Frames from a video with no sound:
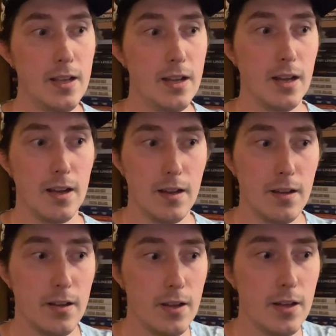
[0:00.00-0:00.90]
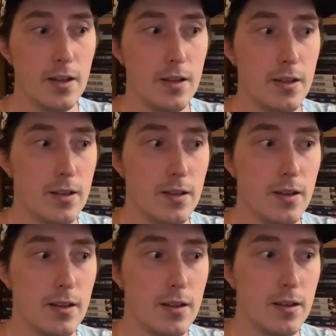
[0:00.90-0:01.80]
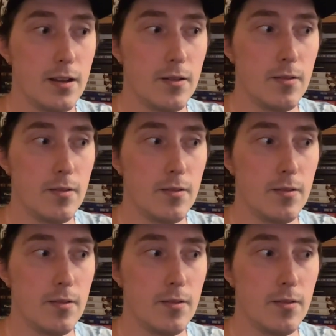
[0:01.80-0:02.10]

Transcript: uh, uh,